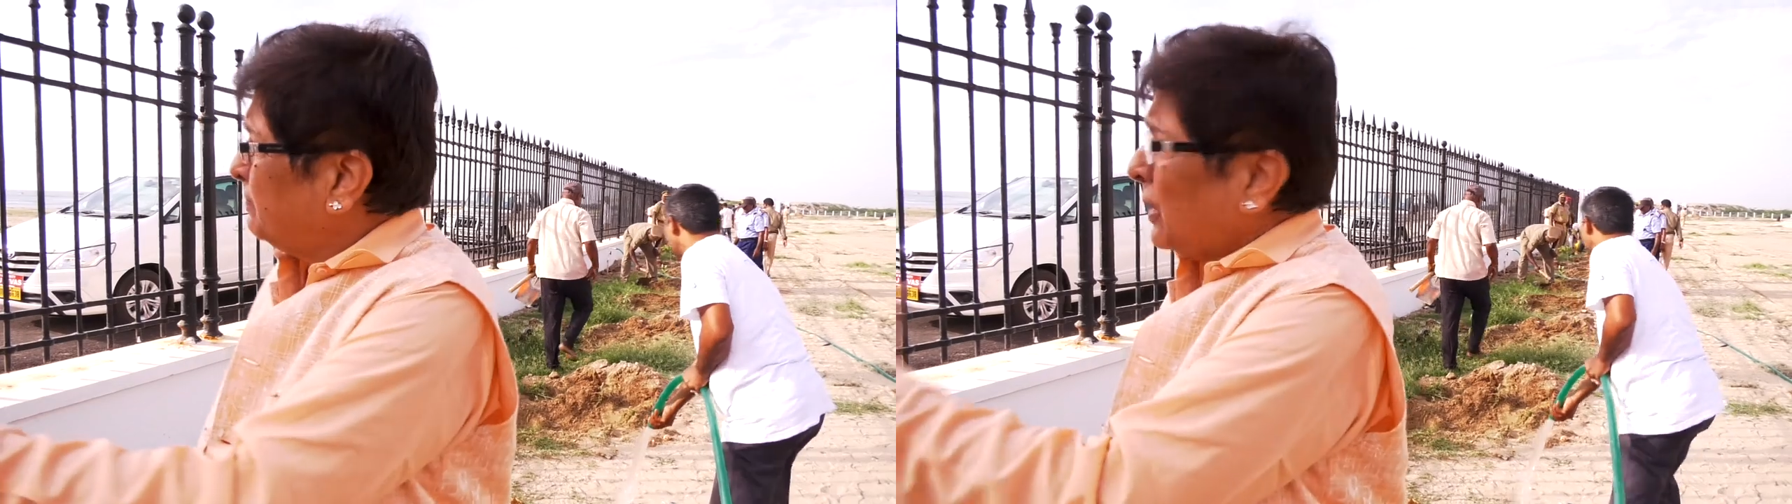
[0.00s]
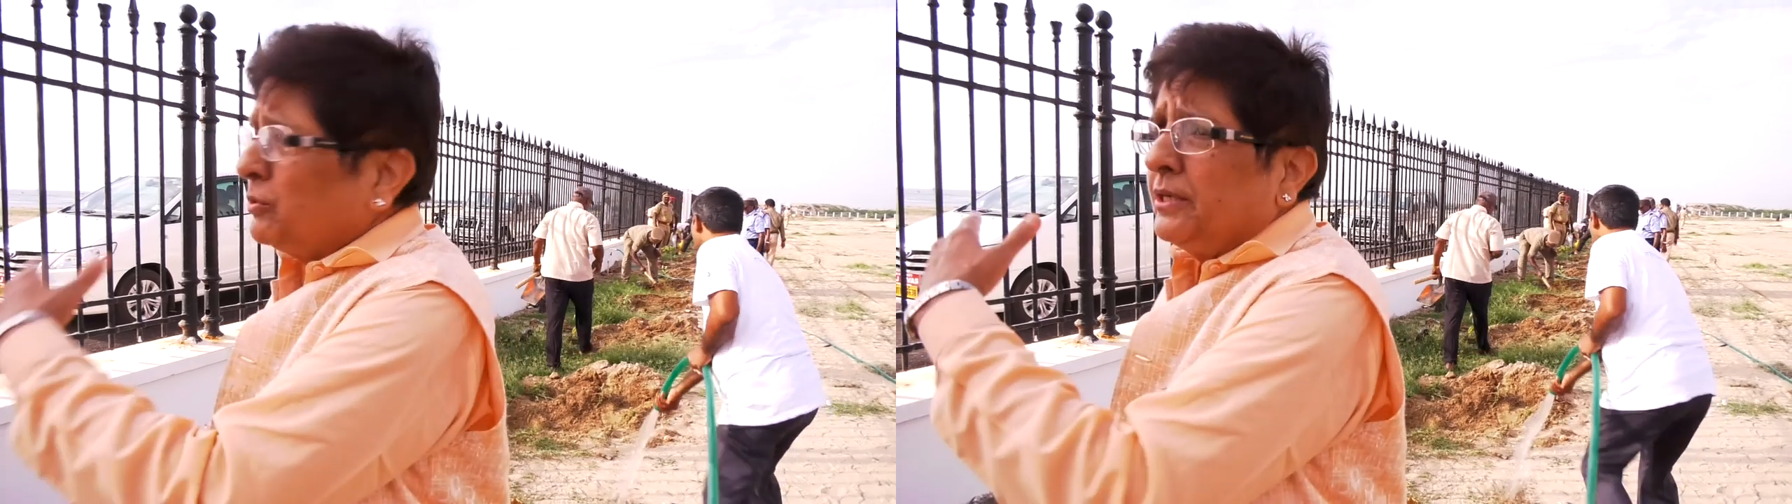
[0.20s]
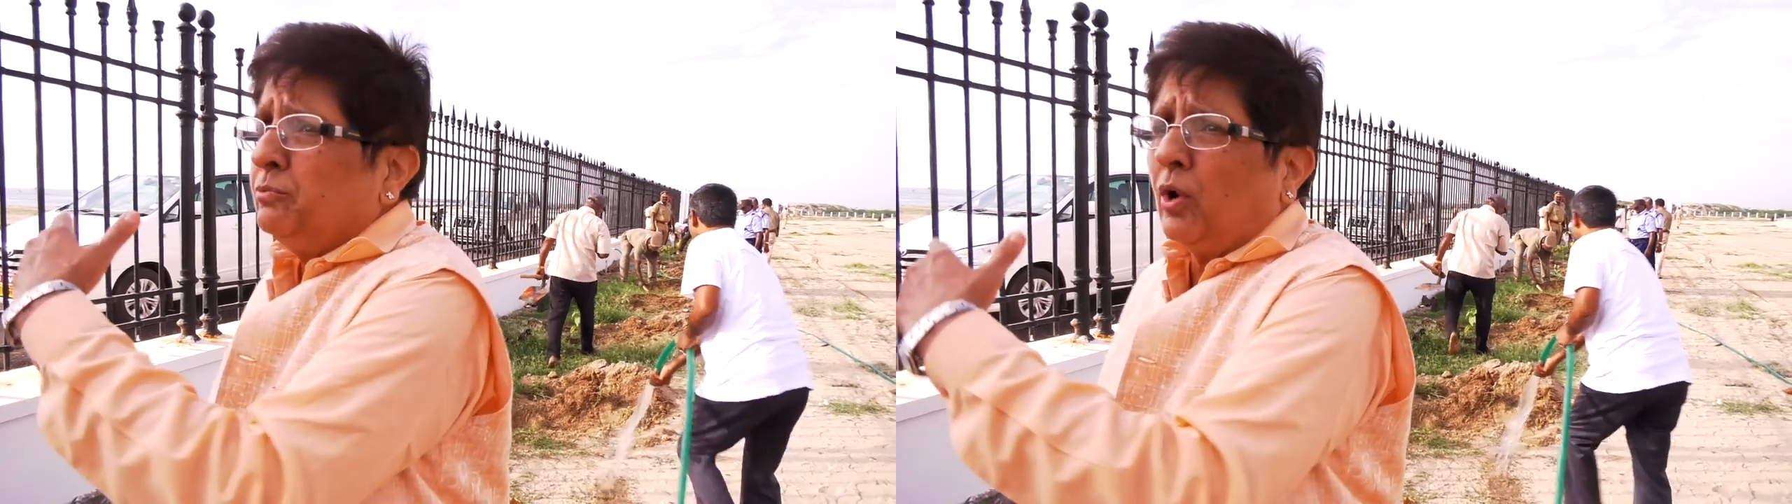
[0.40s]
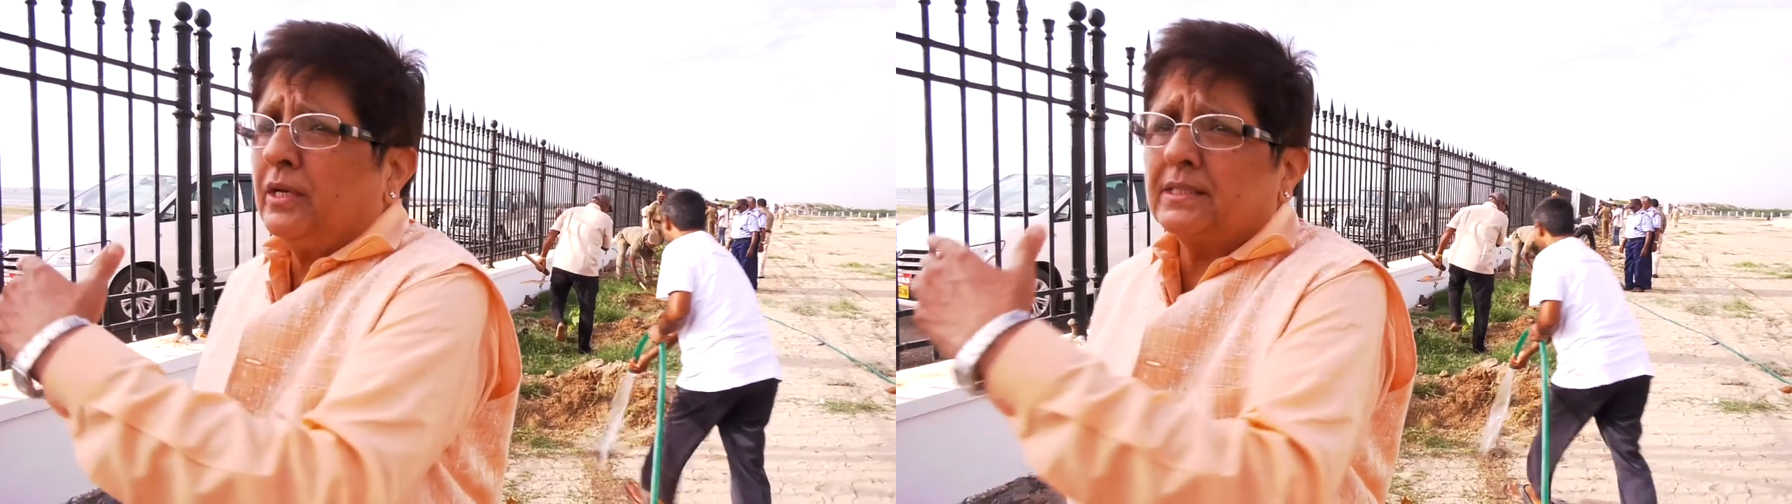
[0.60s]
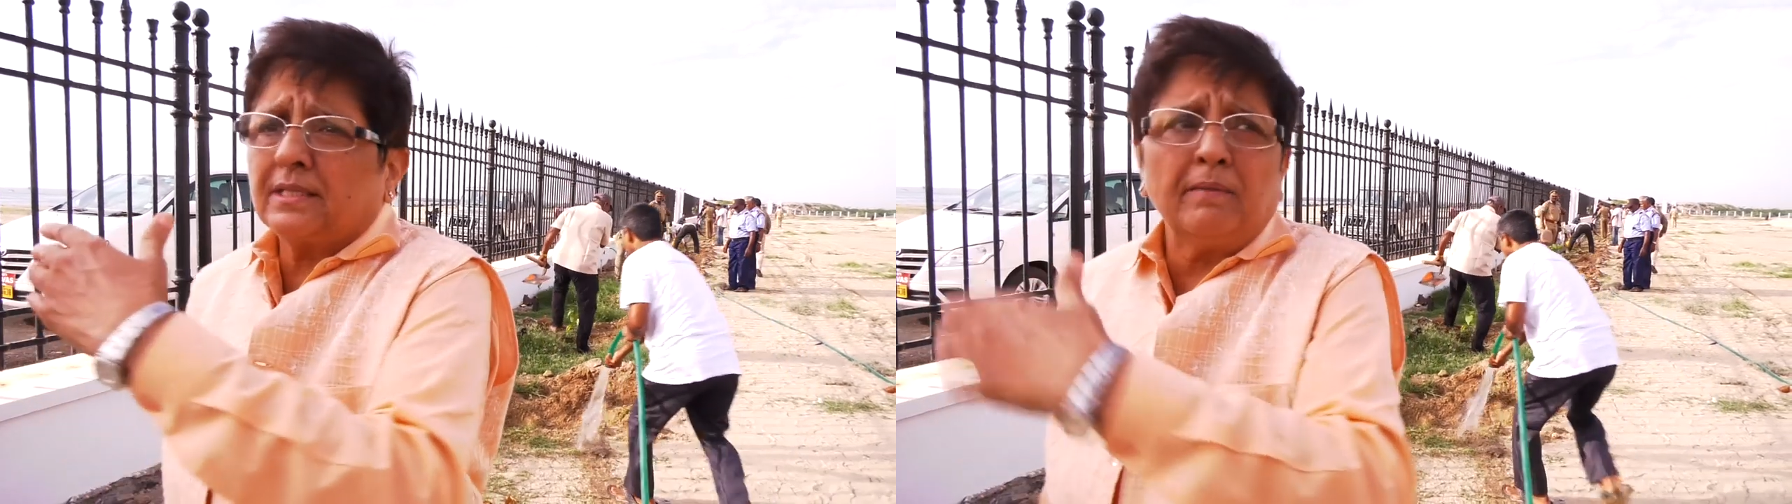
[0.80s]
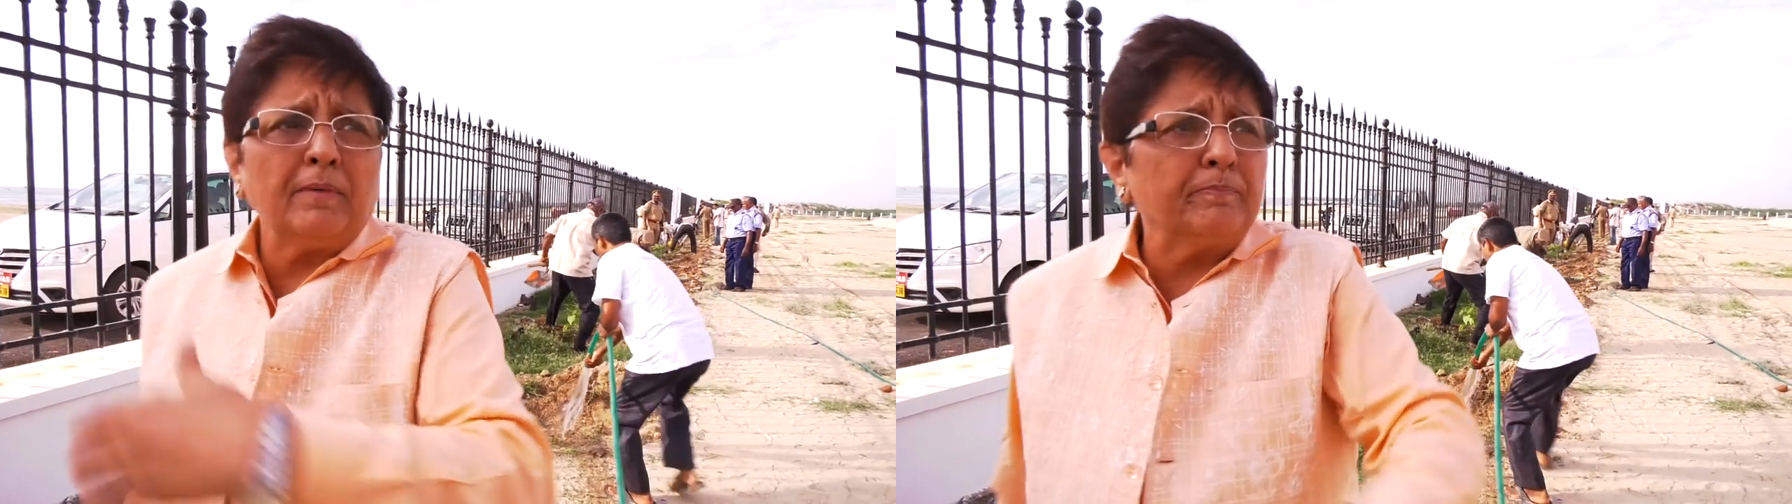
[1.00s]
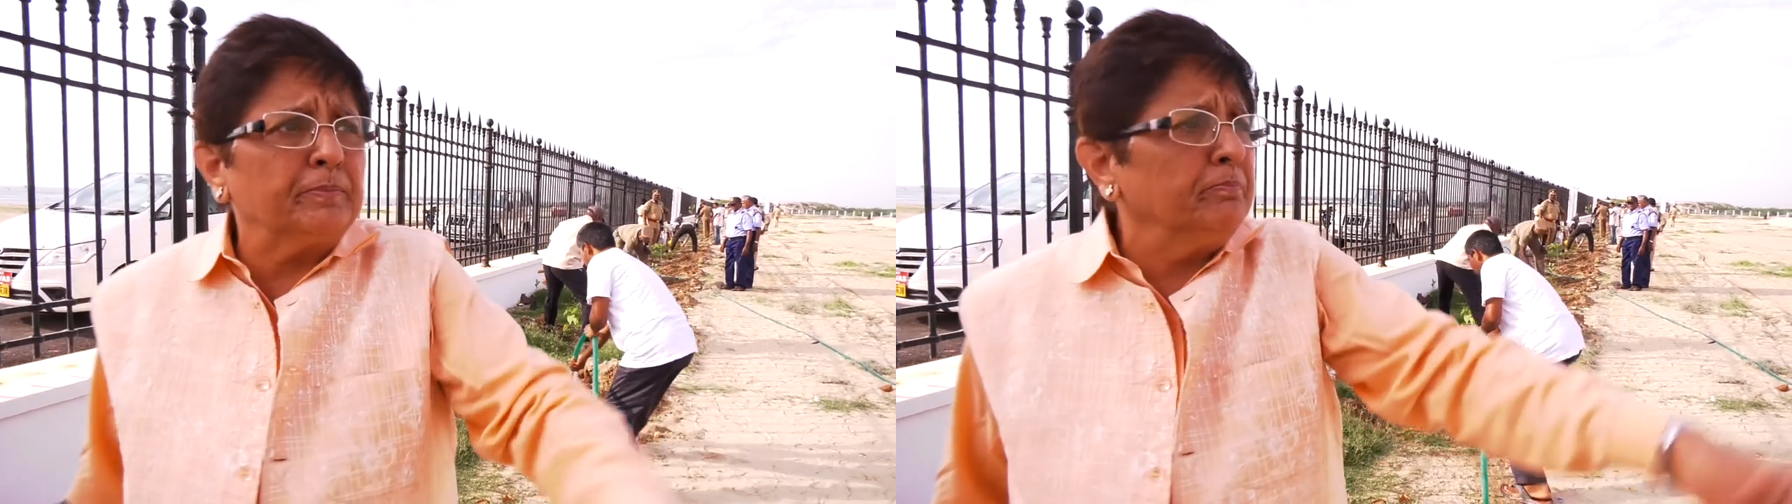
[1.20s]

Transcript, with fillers: boundary wall has come up,